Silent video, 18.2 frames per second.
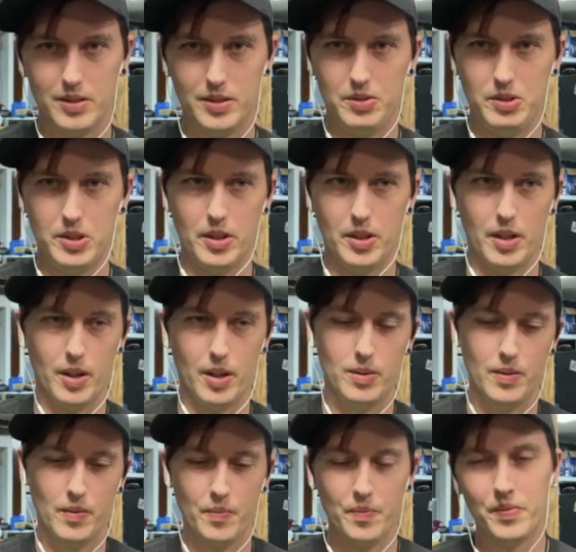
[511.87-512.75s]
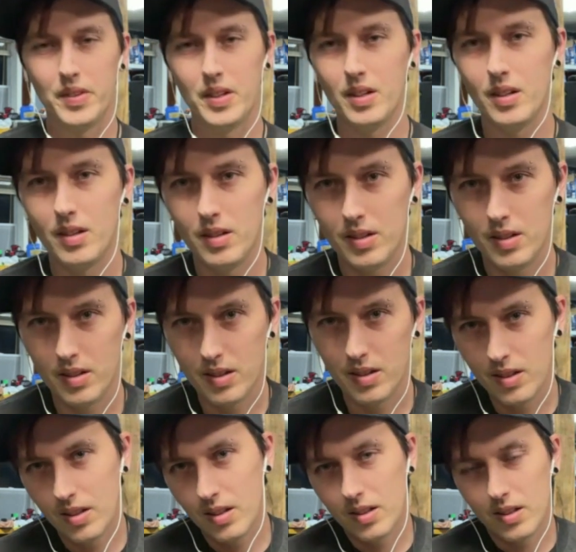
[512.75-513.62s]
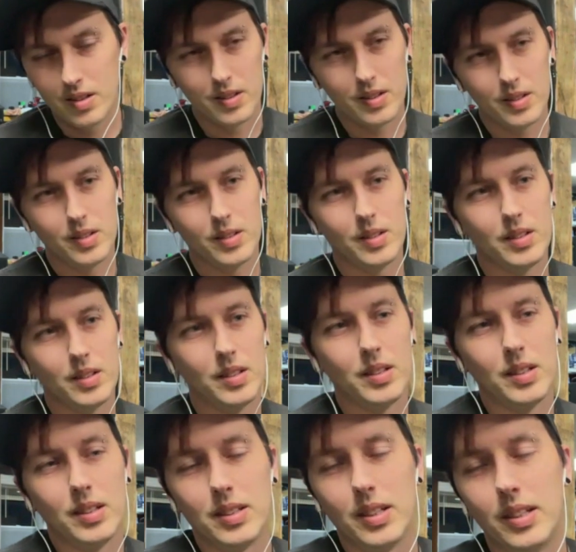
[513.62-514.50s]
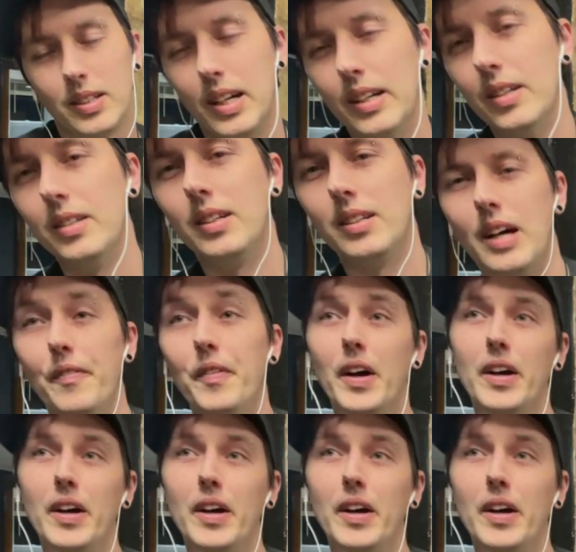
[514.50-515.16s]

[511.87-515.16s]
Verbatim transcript: ten thousand dollar days. What?